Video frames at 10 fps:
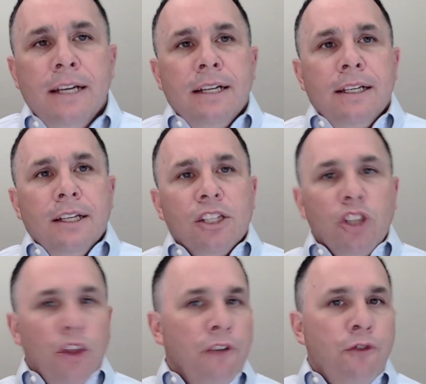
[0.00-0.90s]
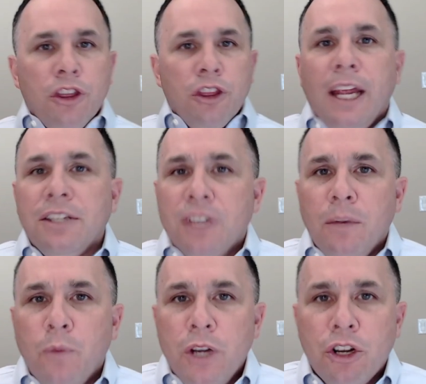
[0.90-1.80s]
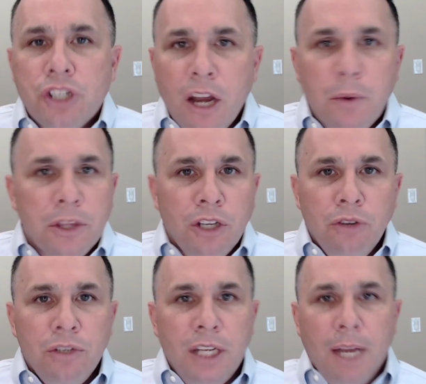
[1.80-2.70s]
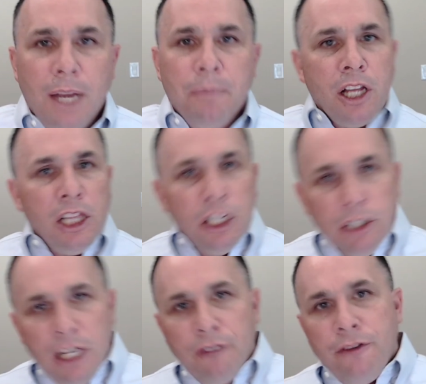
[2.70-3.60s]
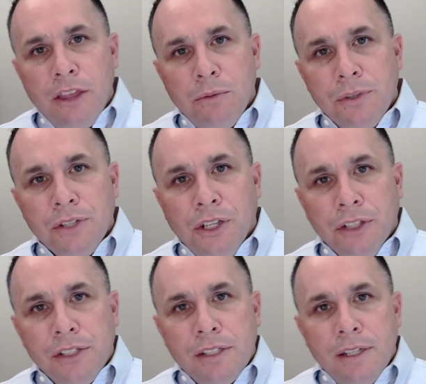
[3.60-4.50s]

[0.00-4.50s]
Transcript: So the 4 things that when you're starting with a new team, clearly define the results,